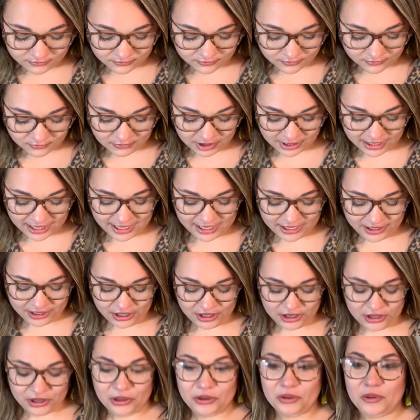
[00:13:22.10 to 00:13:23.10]
But I
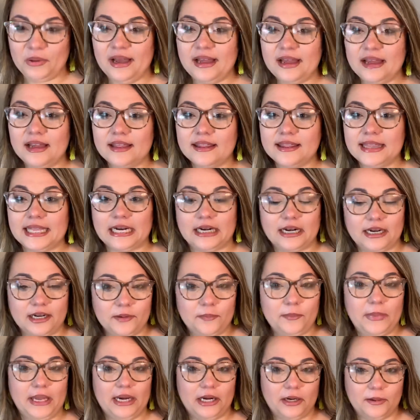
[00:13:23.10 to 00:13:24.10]
know they're in a
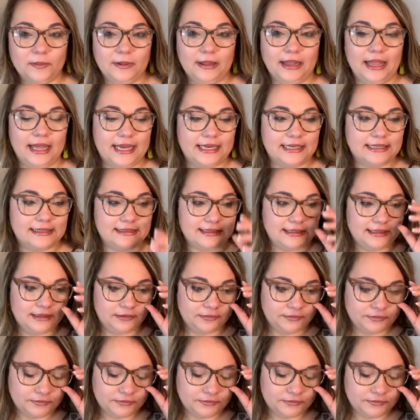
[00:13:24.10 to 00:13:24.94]
better place, and